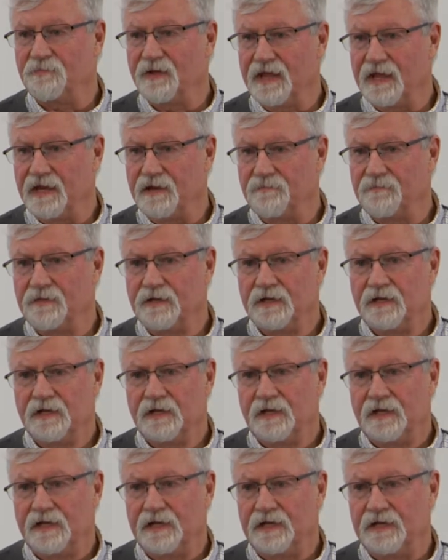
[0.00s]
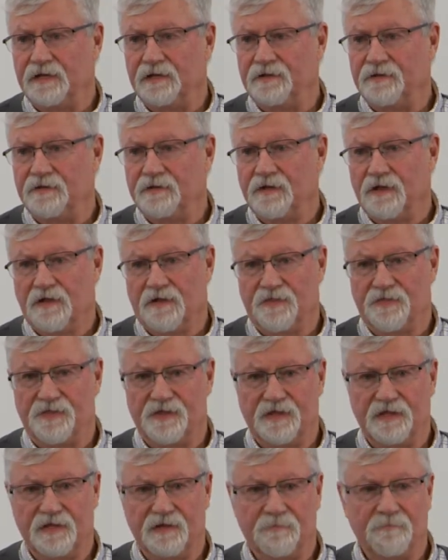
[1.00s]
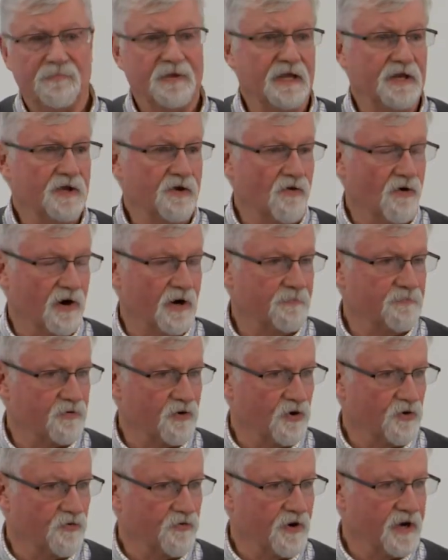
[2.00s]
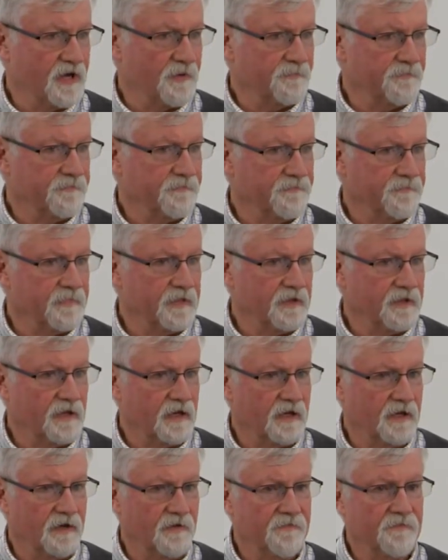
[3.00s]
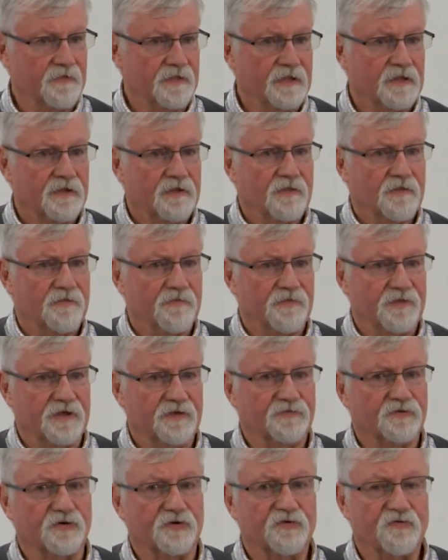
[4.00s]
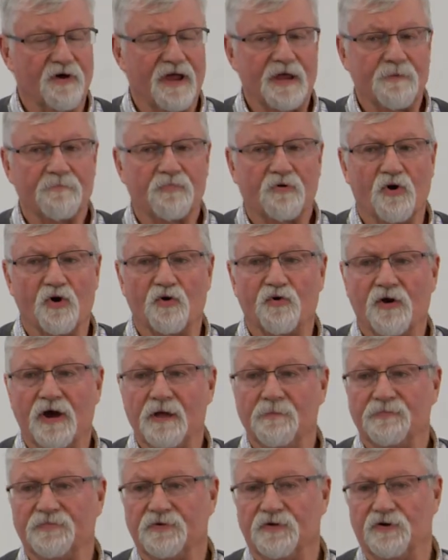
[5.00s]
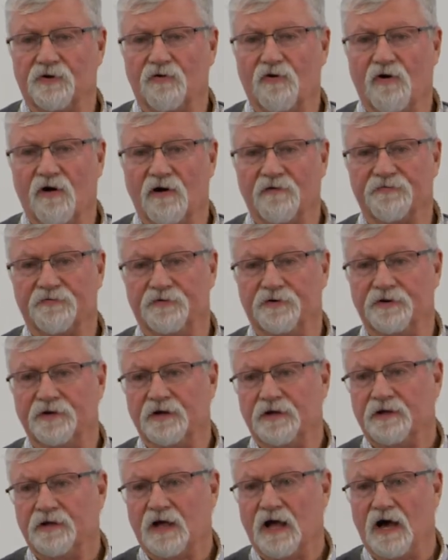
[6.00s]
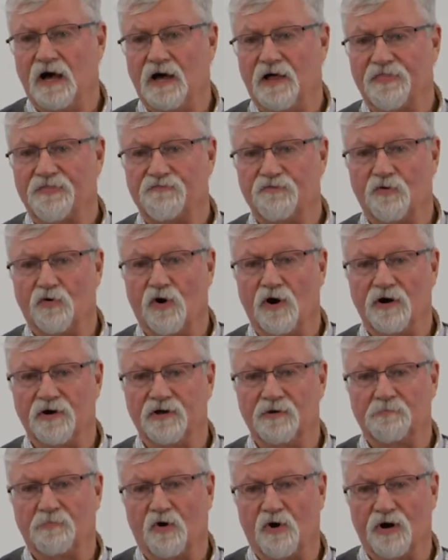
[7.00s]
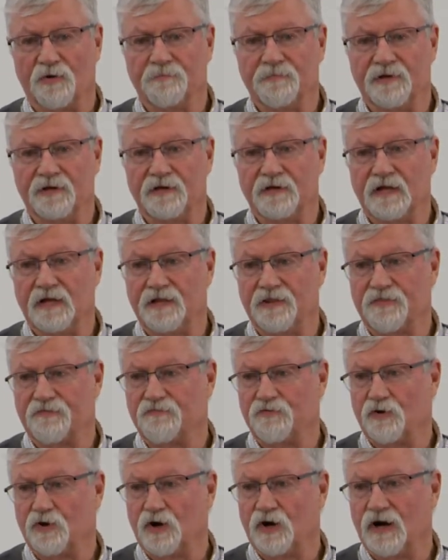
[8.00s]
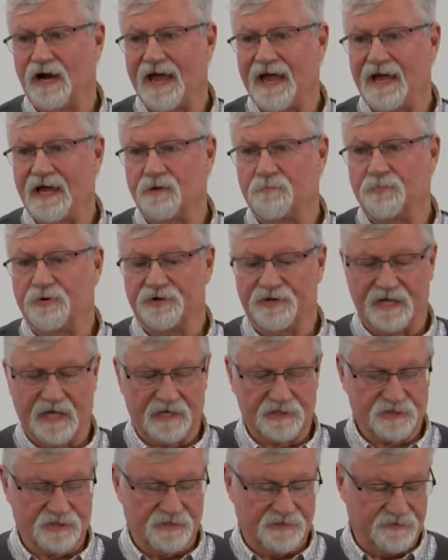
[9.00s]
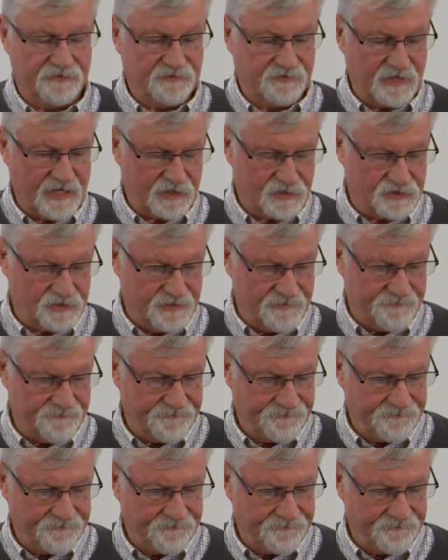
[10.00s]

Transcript: Bain in the PDR program. These are grant programs that are offered through our department and through our Ag Protection section.